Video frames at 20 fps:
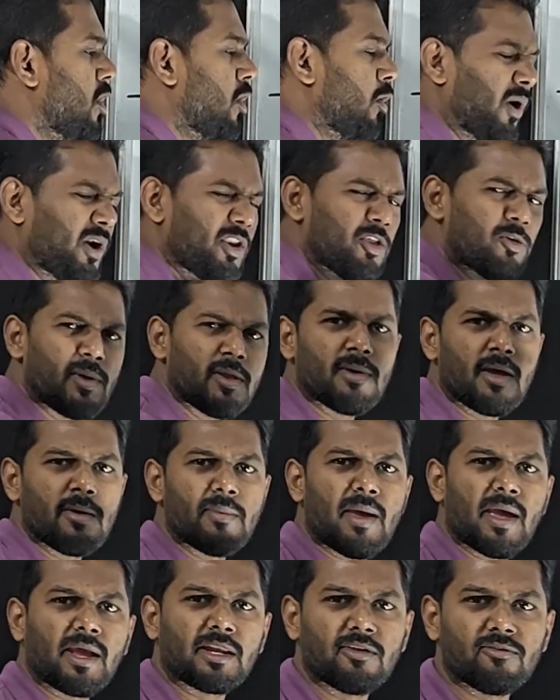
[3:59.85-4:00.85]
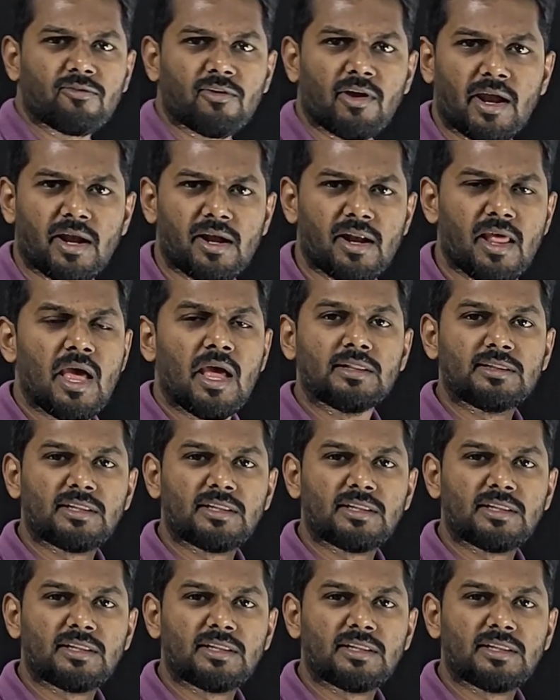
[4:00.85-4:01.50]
What do you mean by magnified?